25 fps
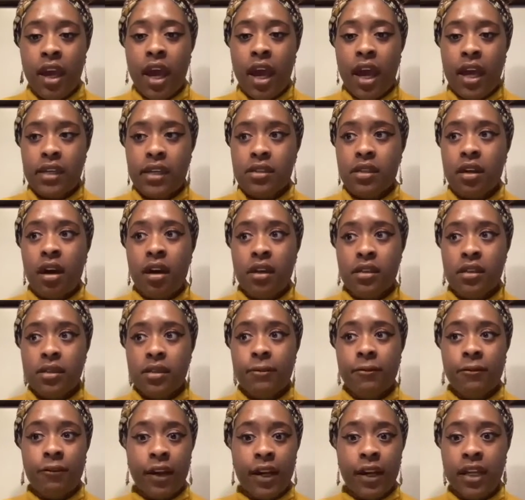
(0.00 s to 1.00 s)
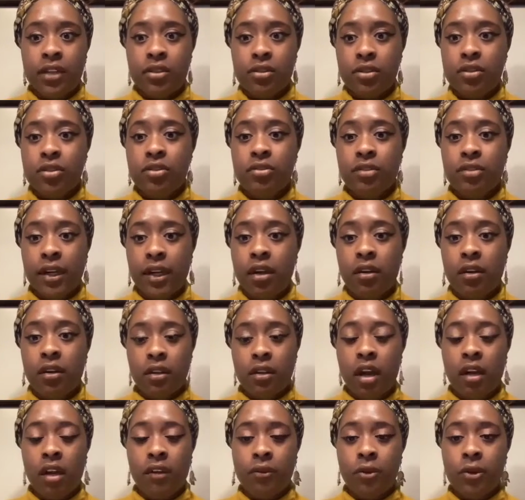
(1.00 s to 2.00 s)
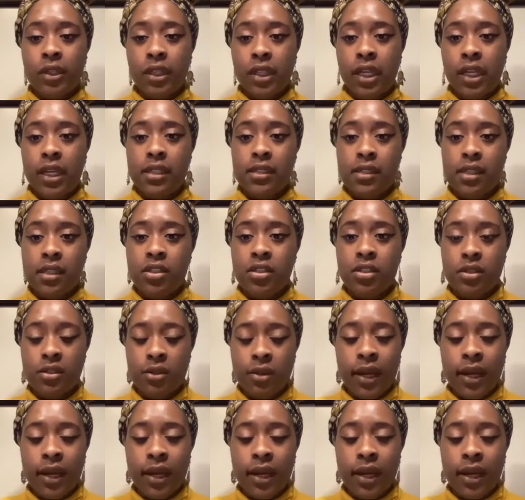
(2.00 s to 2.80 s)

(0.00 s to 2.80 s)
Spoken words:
has caused some financial strain on a lot of organizations.